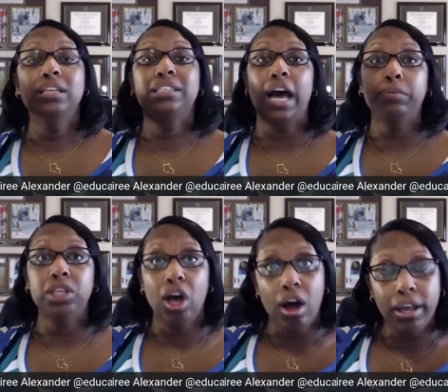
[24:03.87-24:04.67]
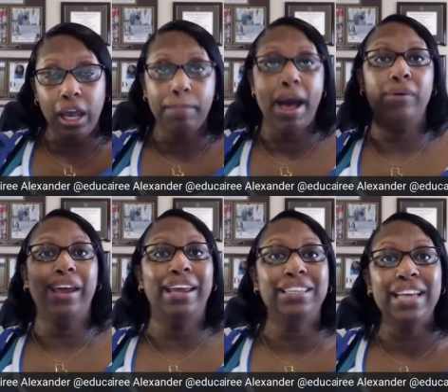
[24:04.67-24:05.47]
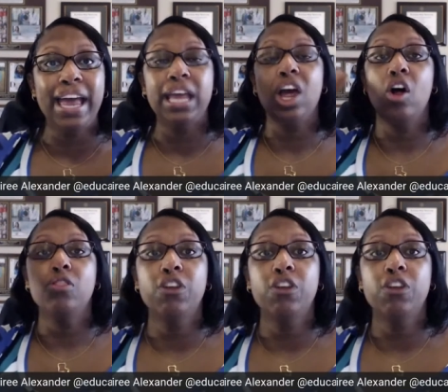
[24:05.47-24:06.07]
stop talking about it and take